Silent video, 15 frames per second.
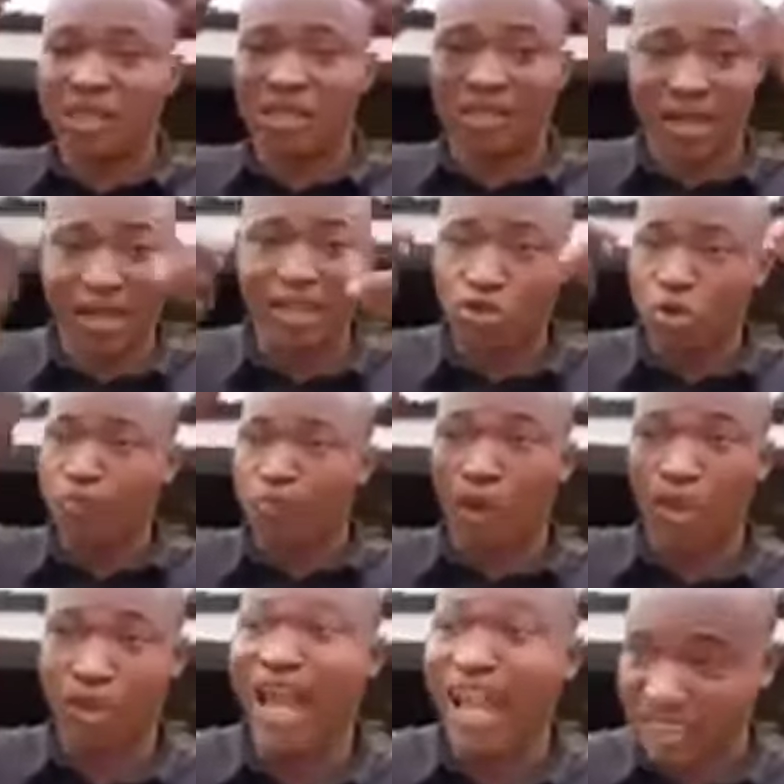street to
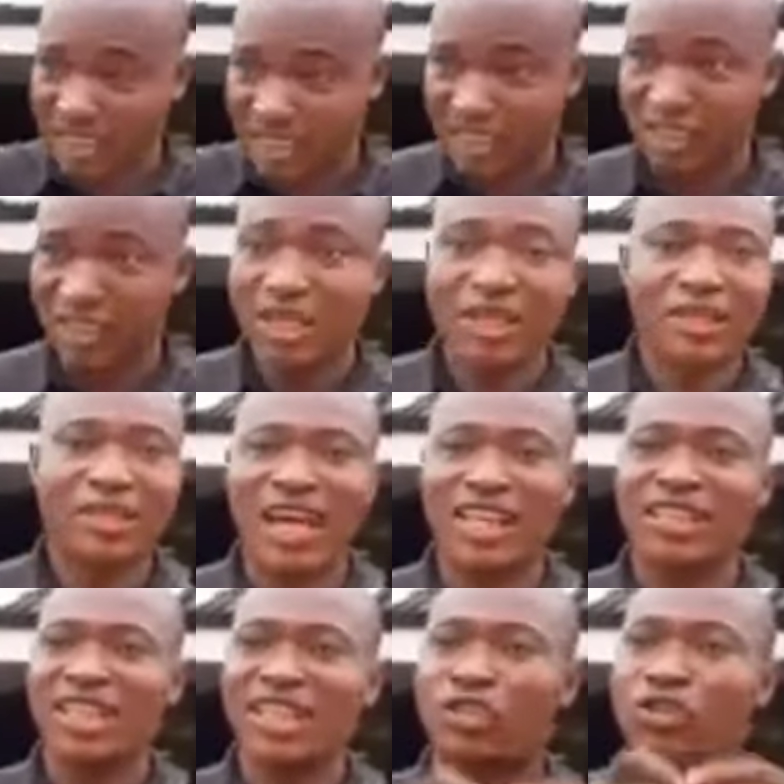protest
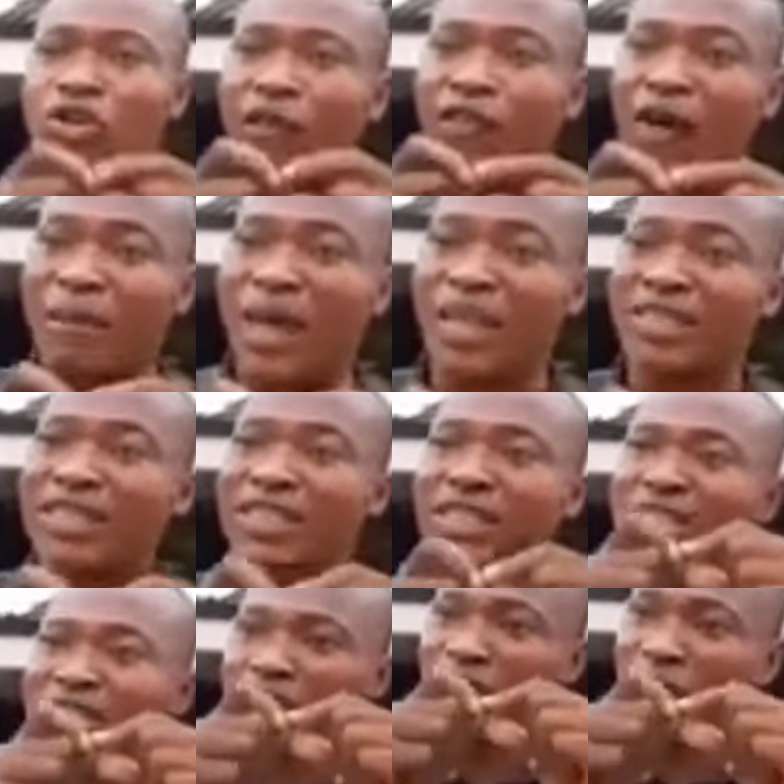that this government
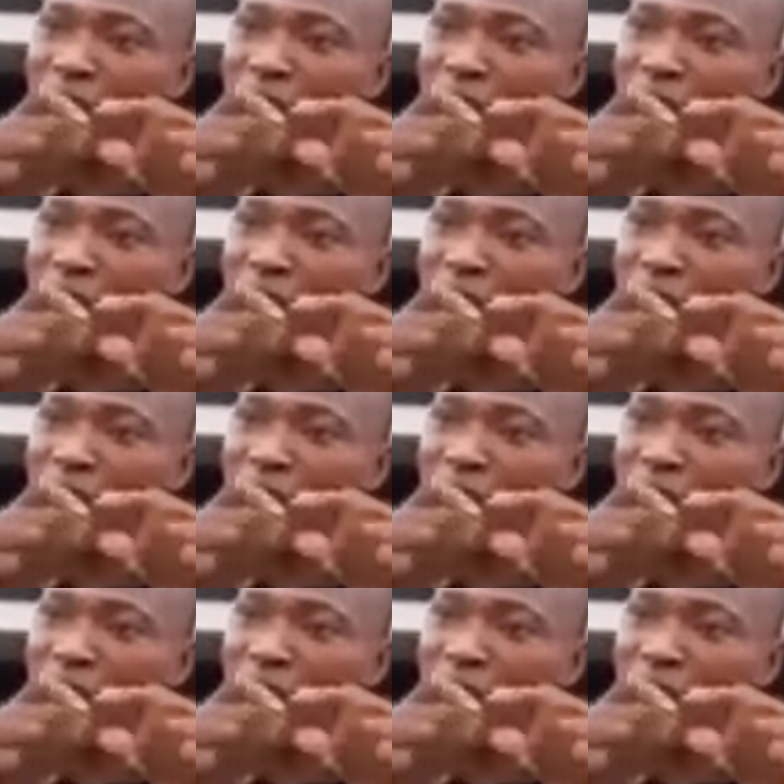is